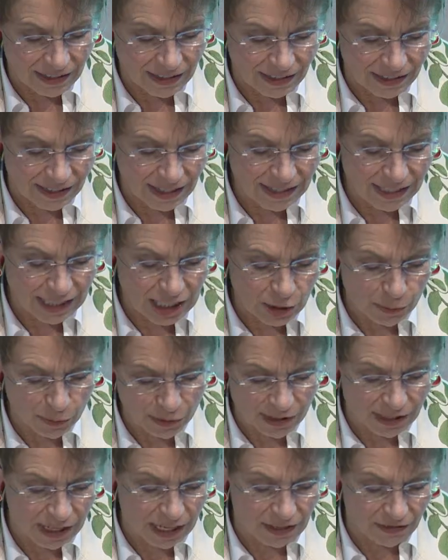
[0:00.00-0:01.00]

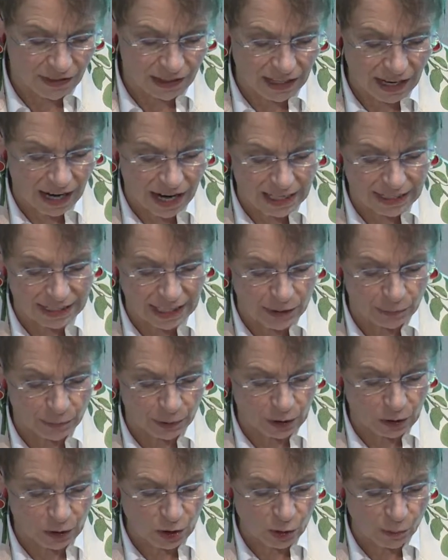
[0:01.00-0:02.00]
60% of the content
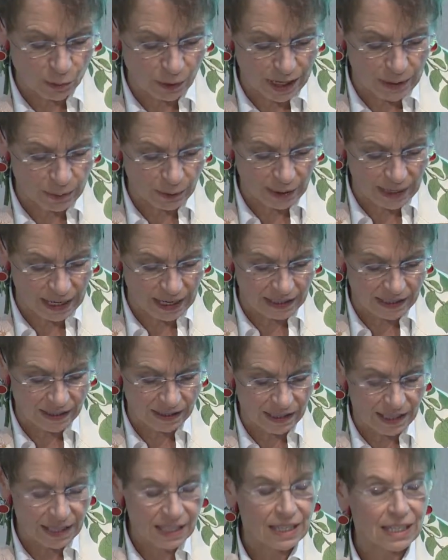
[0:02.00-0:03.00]
produced by
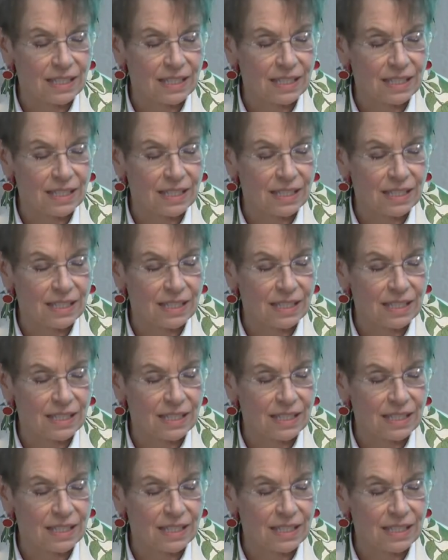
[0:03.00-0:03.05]
brands